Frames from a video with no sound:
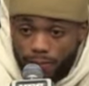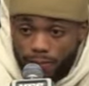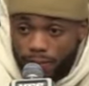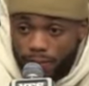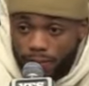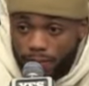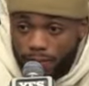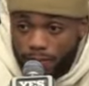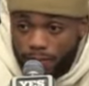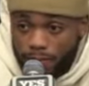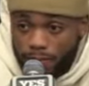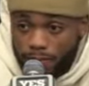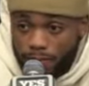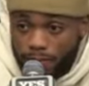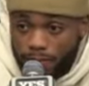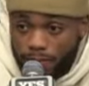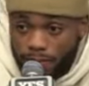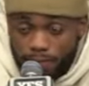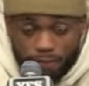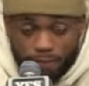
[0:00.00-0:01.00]

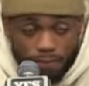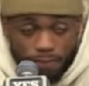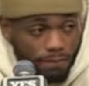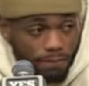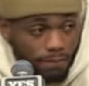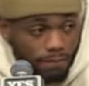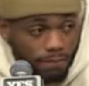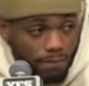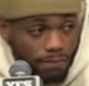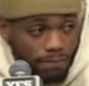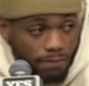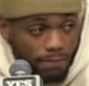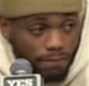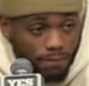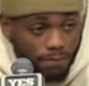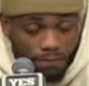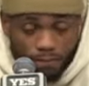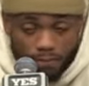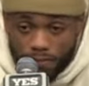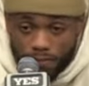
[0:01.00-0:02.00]

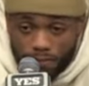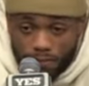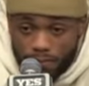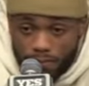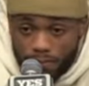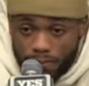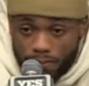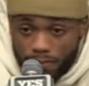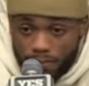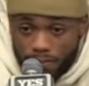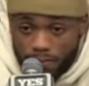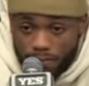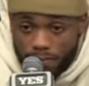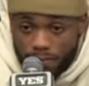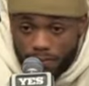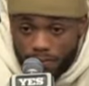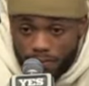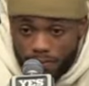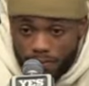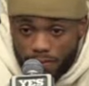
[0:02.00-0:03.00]

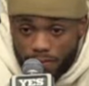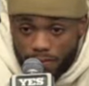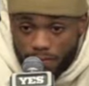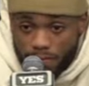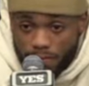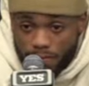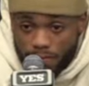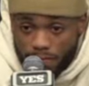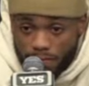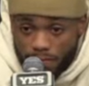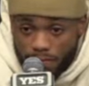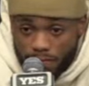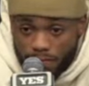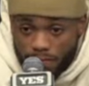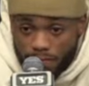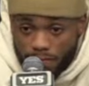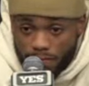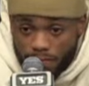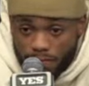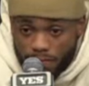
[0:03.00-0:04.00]

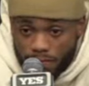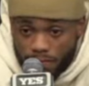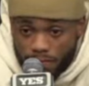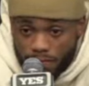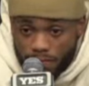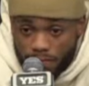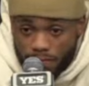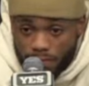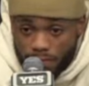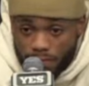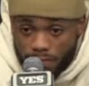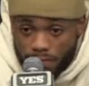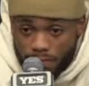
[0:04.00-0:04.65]
(silence)